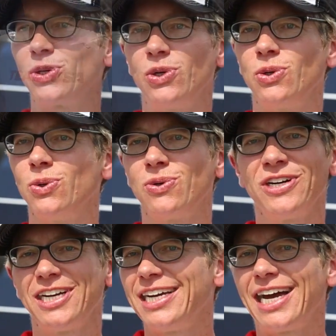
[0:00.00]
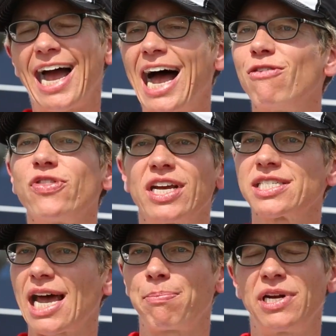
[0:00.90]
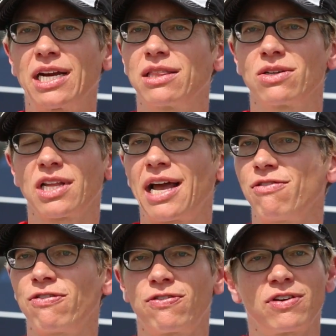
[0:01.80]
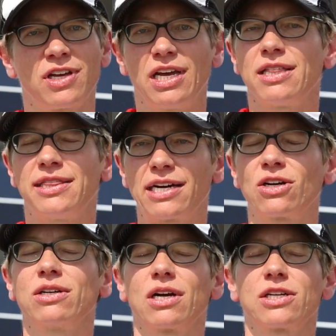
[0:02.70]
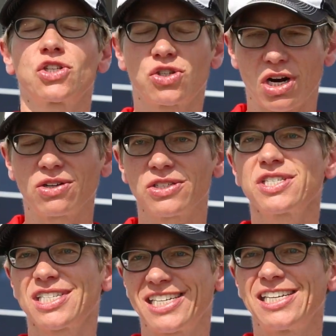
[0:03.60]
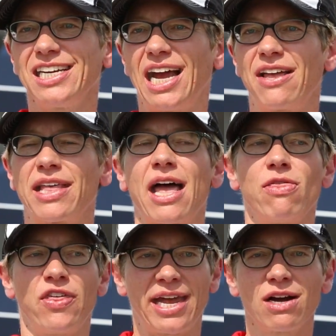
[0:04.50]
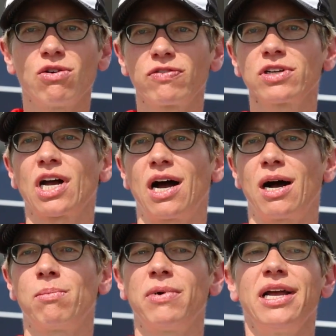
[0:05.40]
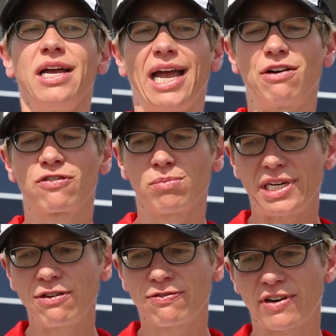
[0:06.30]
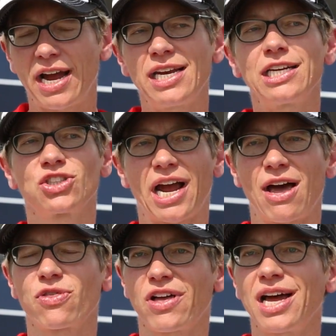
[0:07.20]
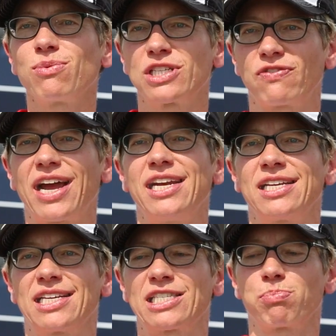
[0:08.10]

who have things happening in their life that are struggles and that they overcome. And for me, finding triathlon was finding this